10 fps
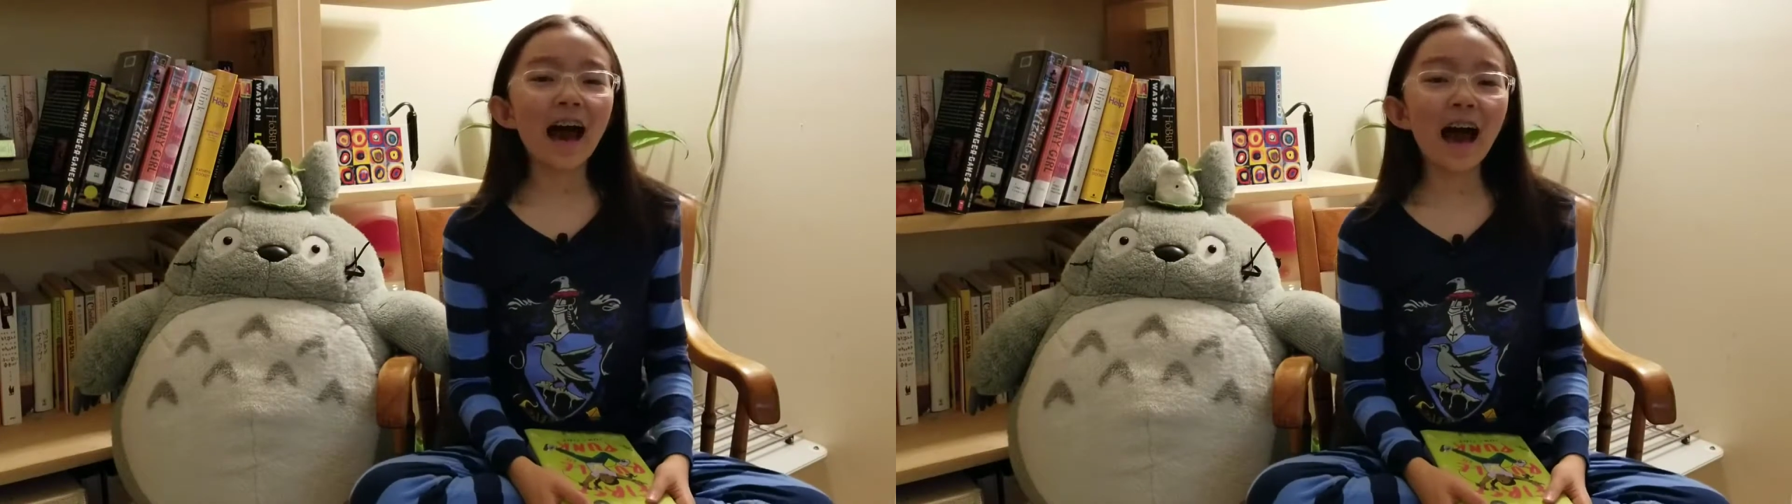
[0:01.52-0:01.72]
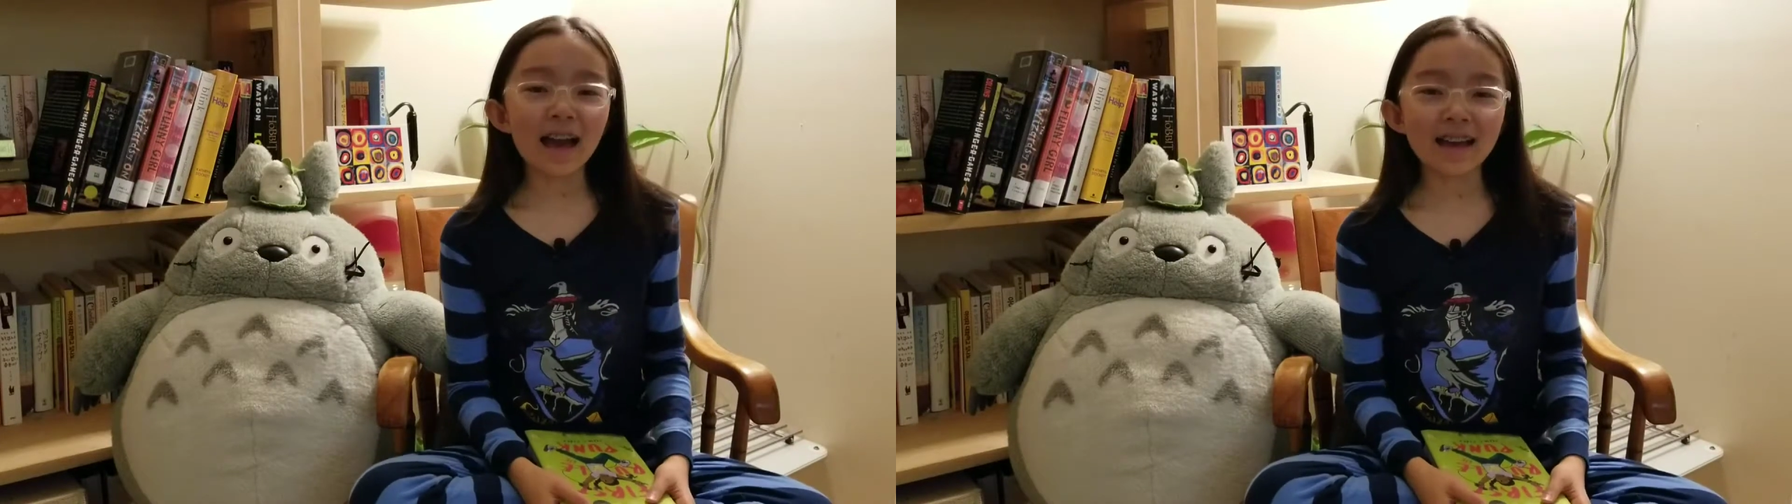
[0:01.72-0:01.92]

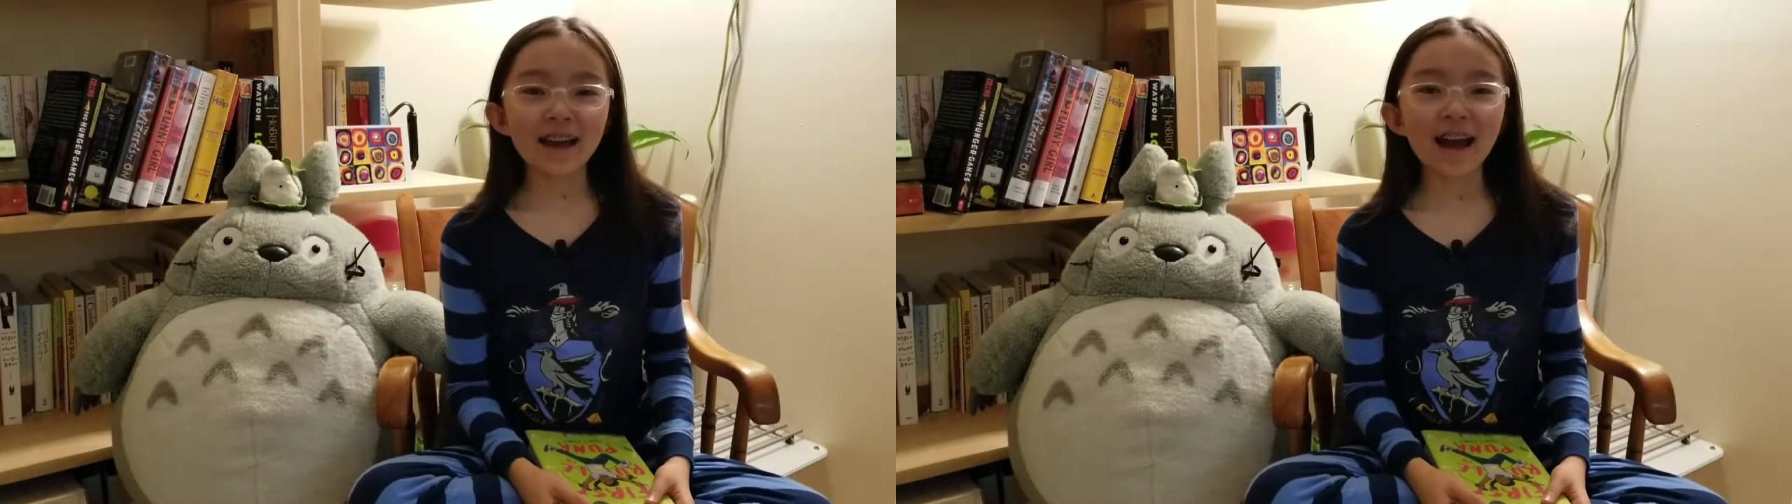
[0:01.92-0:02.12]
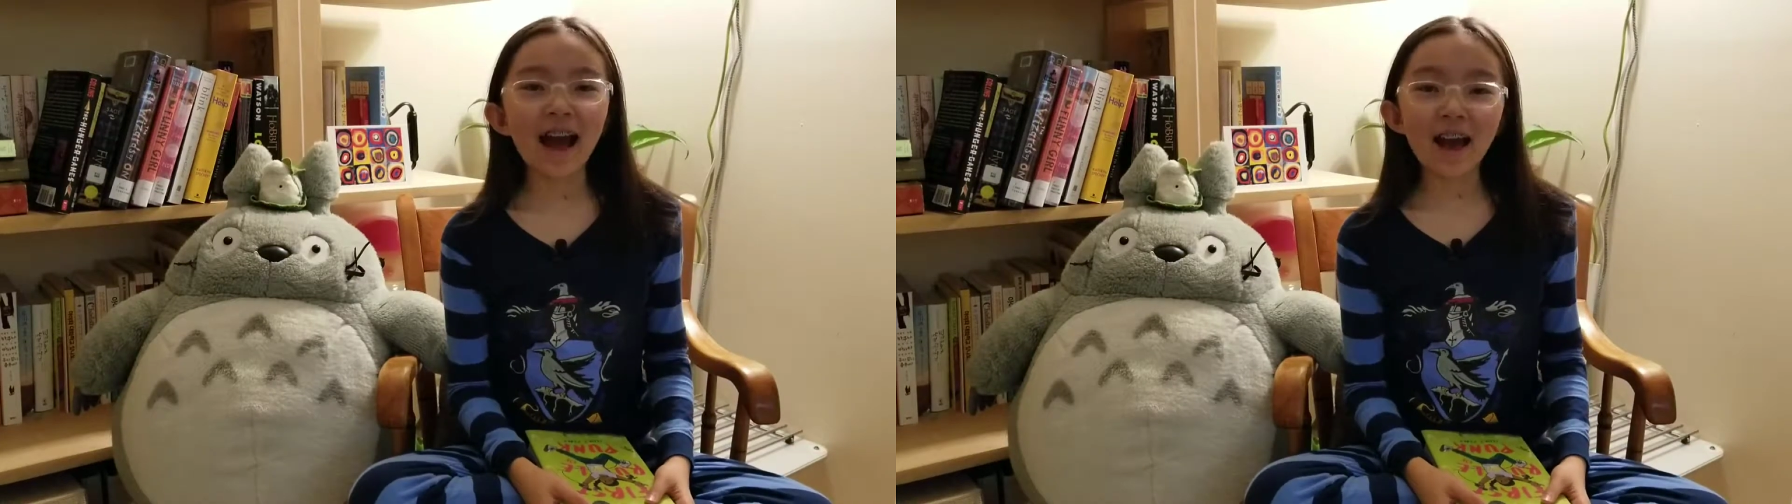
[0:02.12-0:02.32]
Hi,
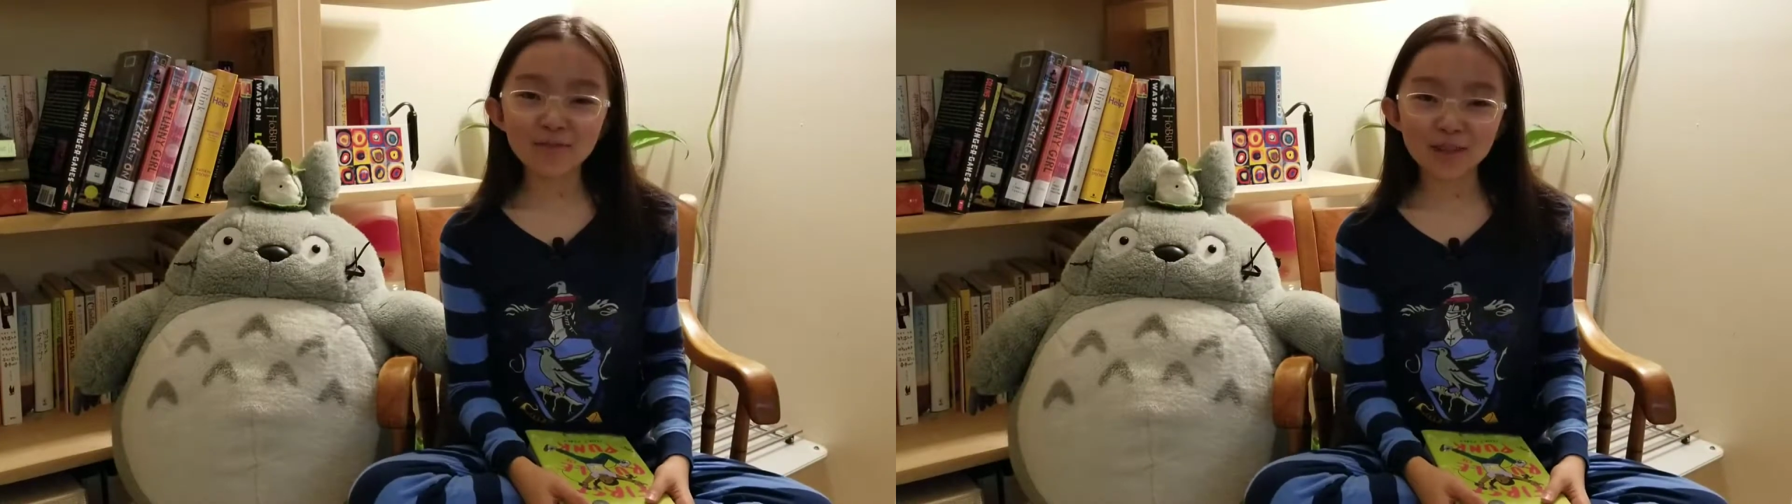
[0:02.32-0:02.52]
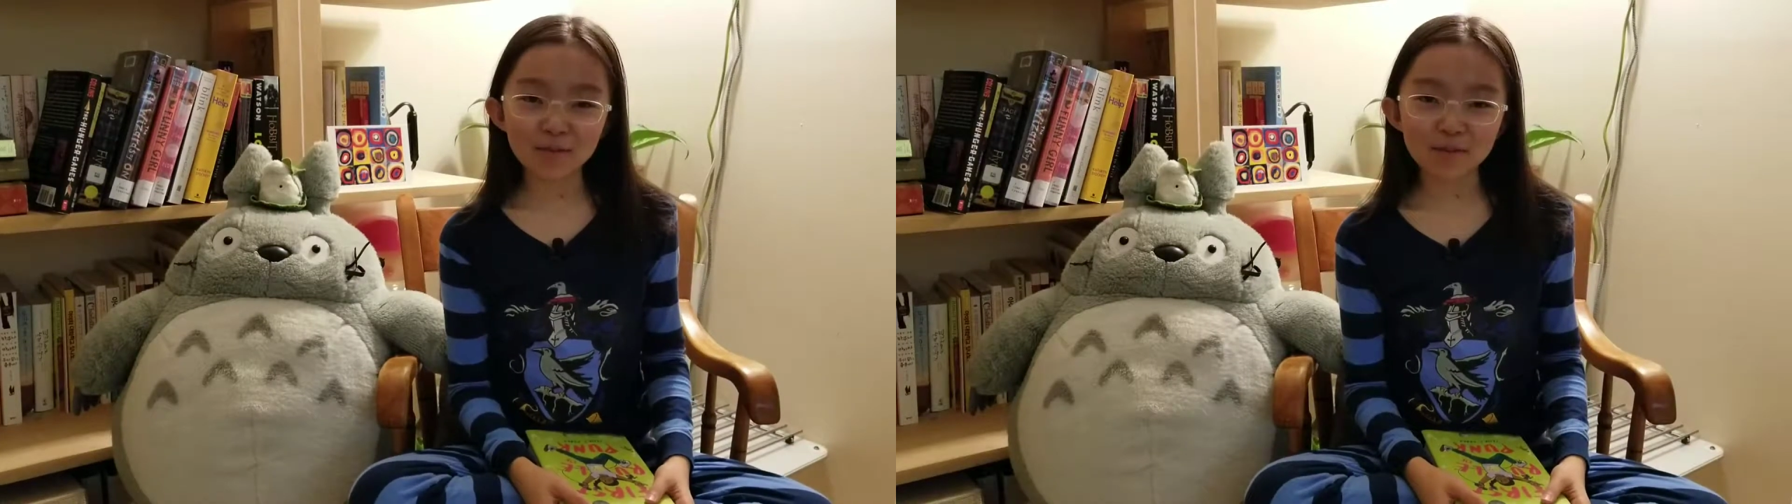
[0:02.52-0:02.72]

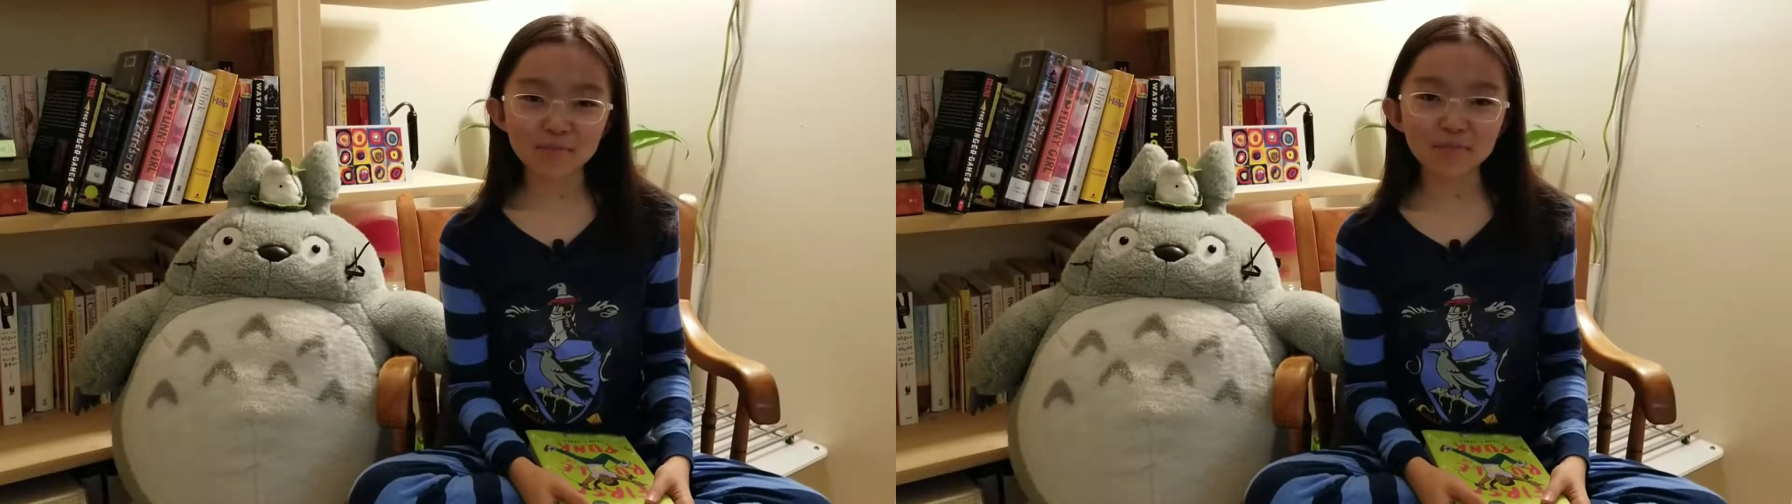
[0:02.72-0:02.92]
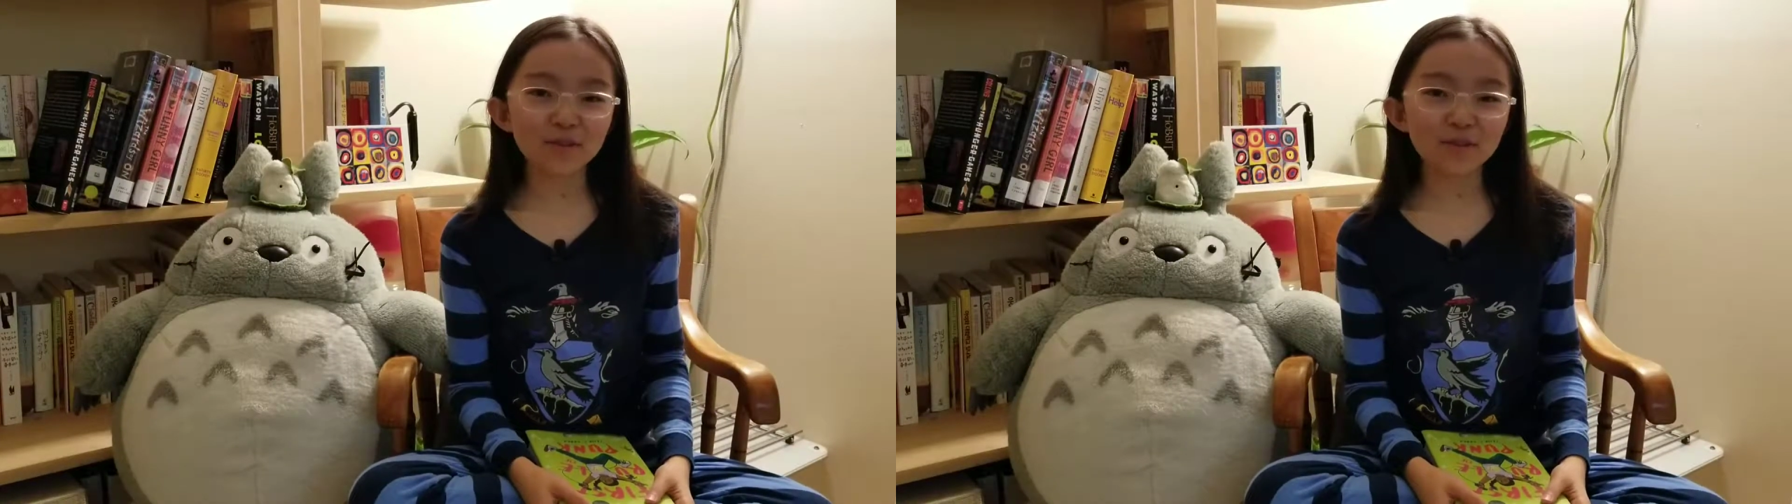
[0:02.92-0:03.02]
I'm Davi,